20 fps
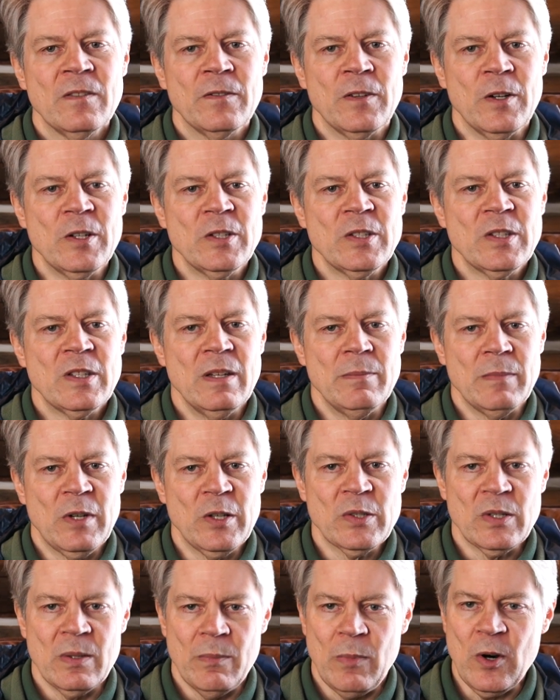First and
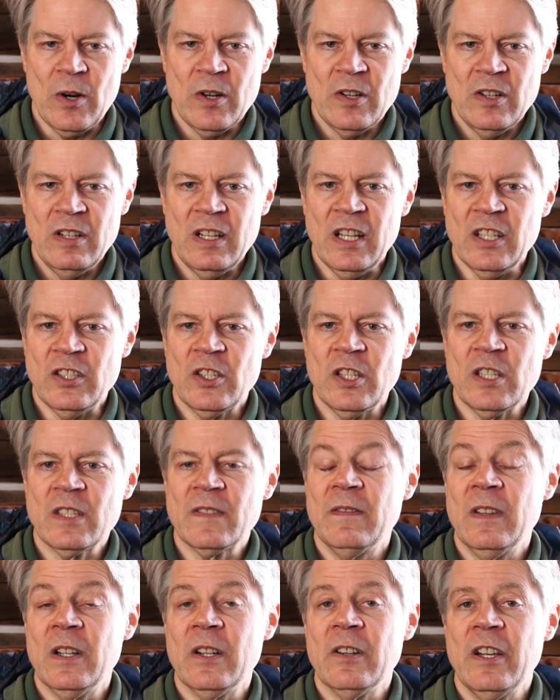most important, it's
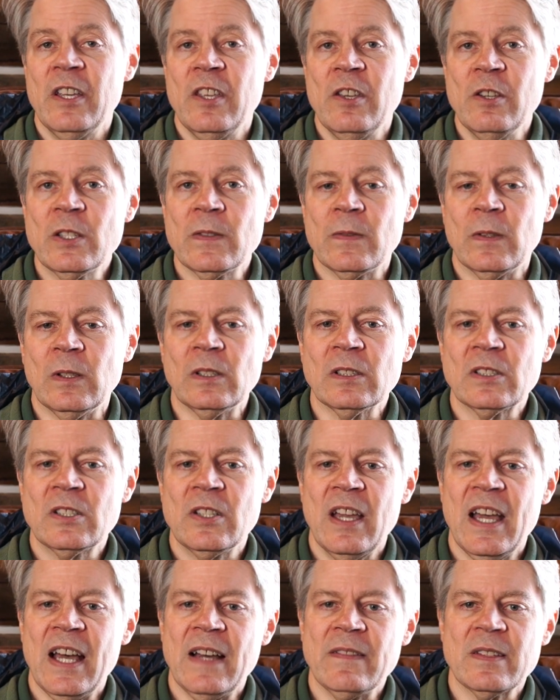just very useful
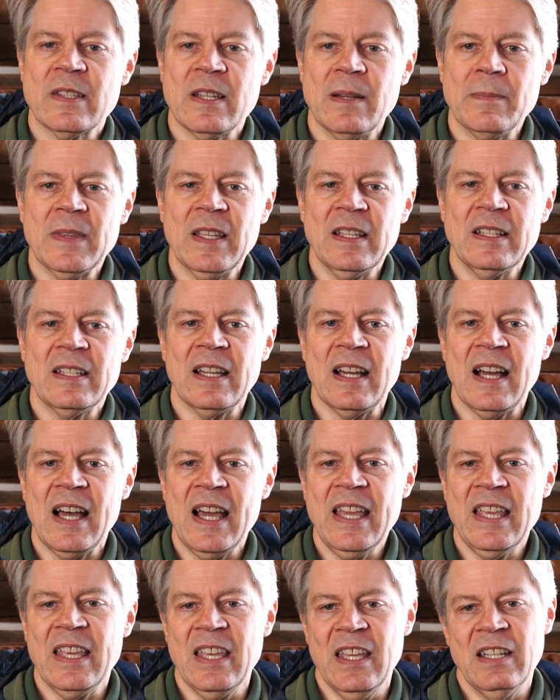to have something to
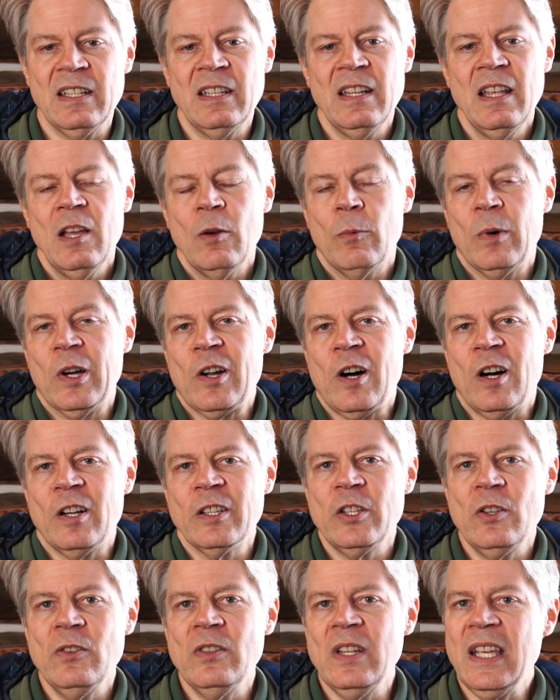hike in when all
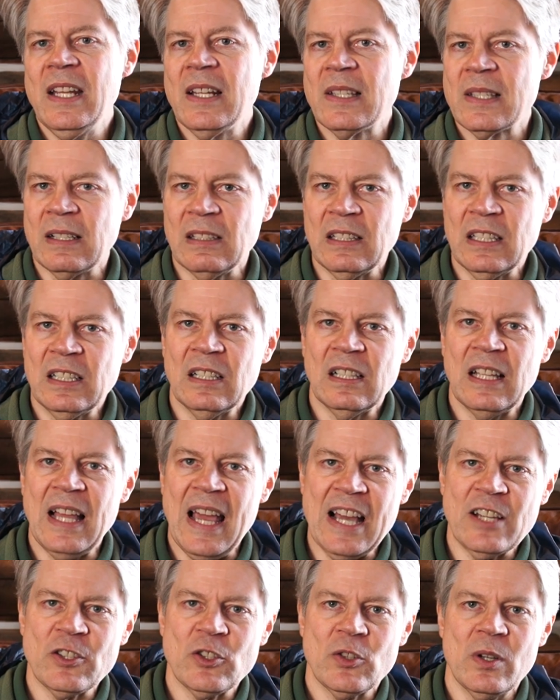you need is a little
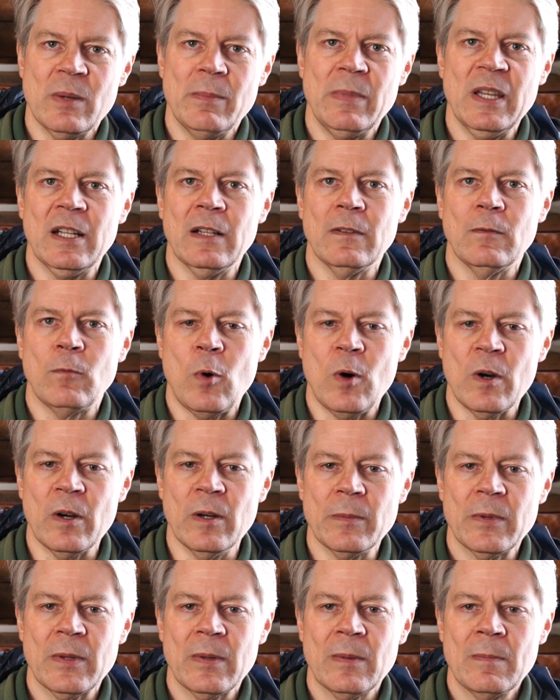extra bit of
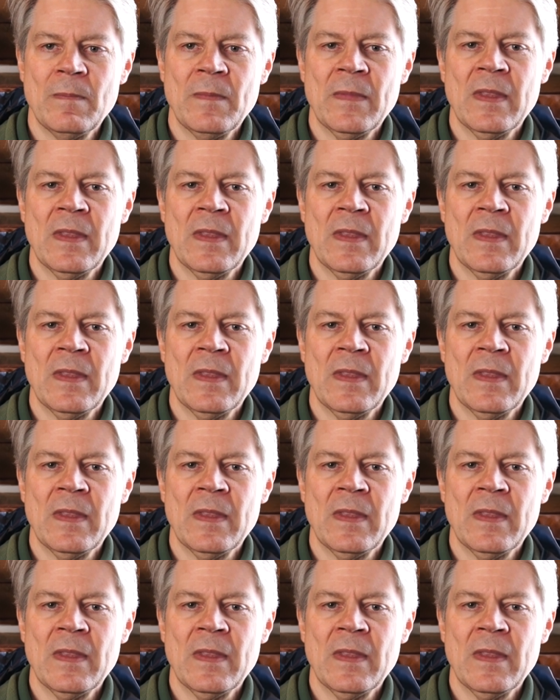warmth.